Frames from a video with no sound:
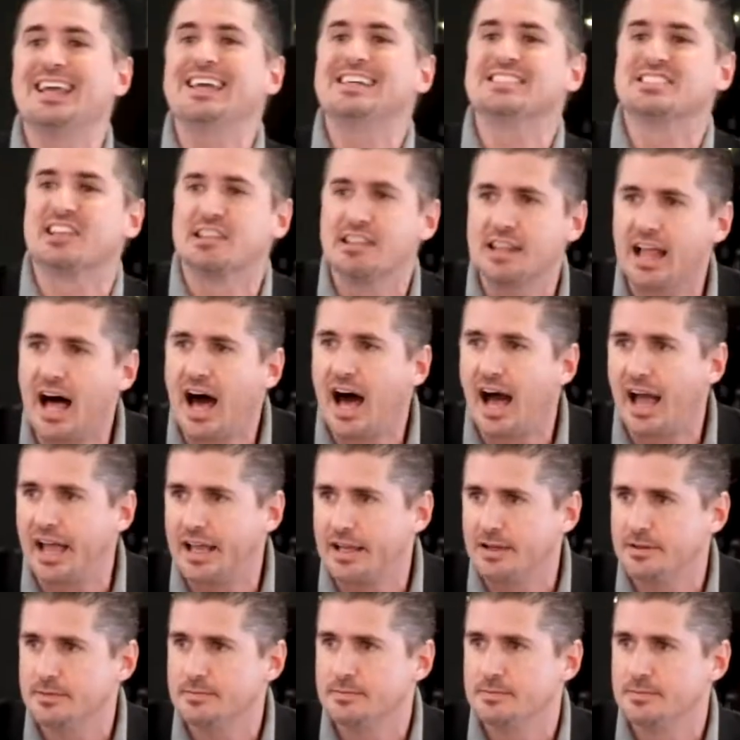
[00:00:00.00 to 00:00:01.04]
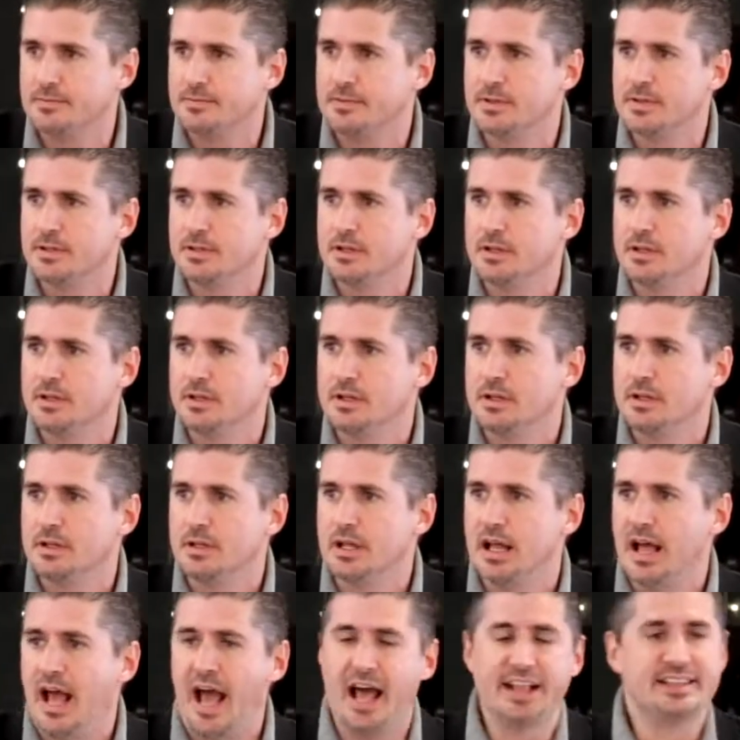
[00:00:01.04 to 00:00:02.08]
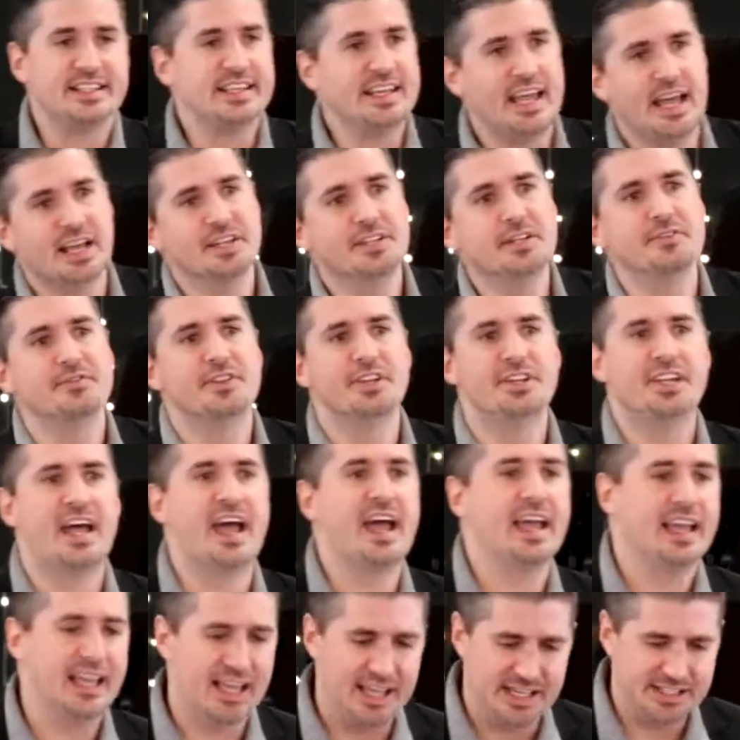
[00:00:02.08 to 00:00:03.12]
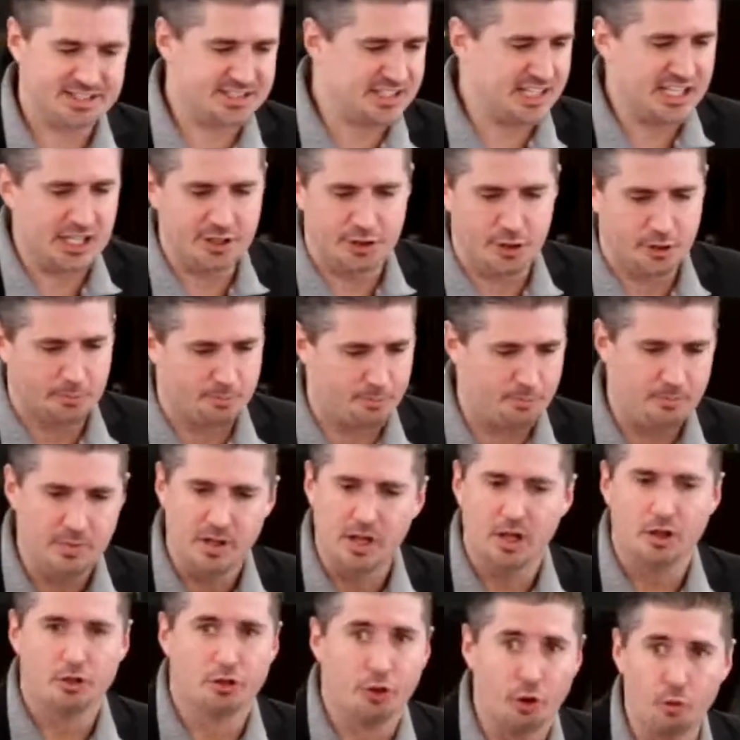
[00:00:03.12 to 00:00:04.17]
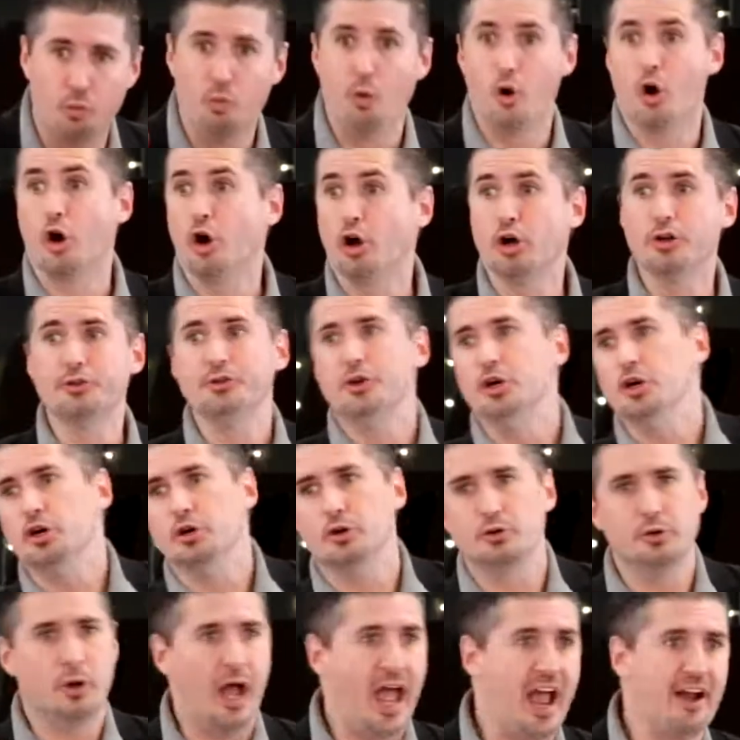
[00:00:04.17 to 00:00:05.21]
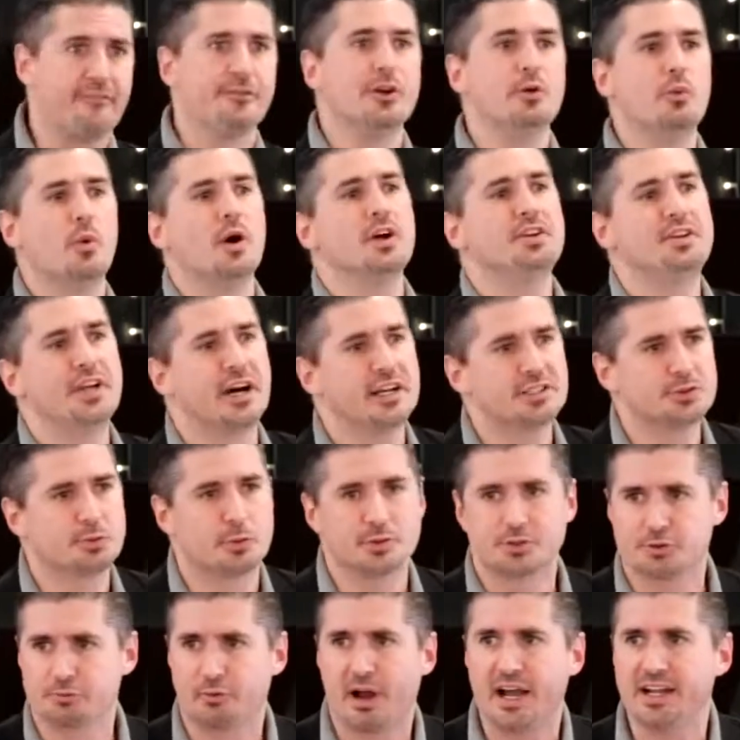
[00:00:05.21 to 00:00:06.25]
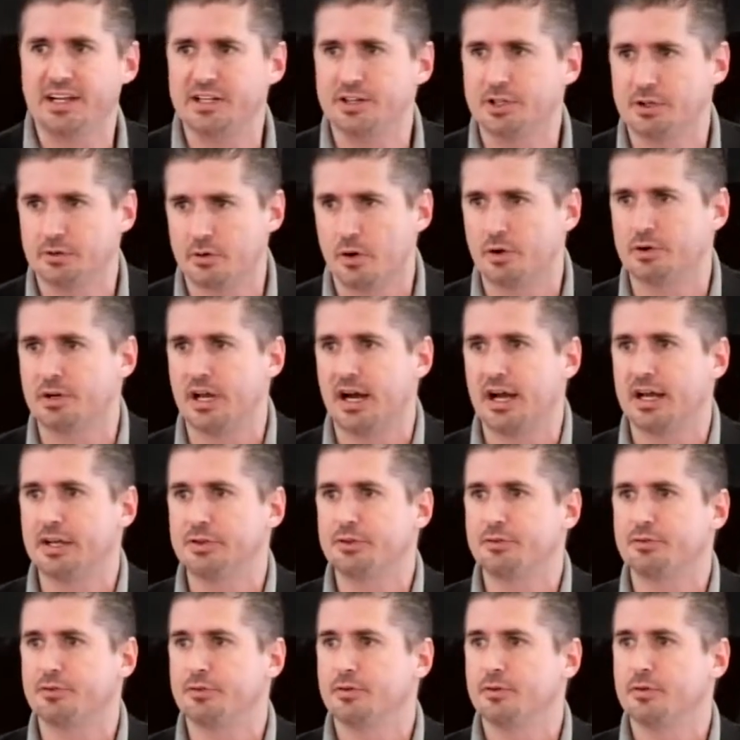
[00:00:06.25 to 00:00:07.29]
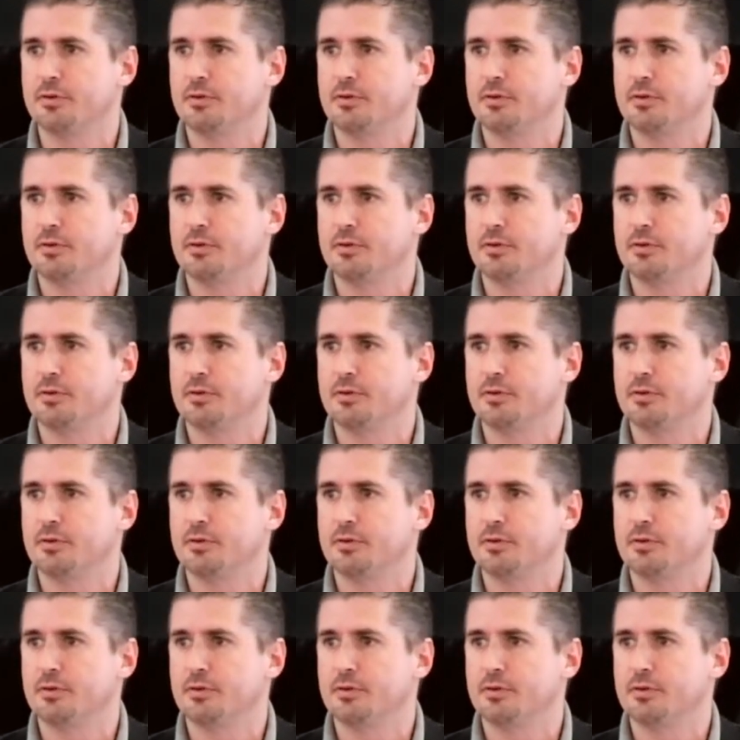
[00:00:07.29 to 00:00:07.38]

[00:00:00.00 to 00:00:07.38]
is a lie. At the end of the day, it's either the world, who everyone does what's right in their own eyes,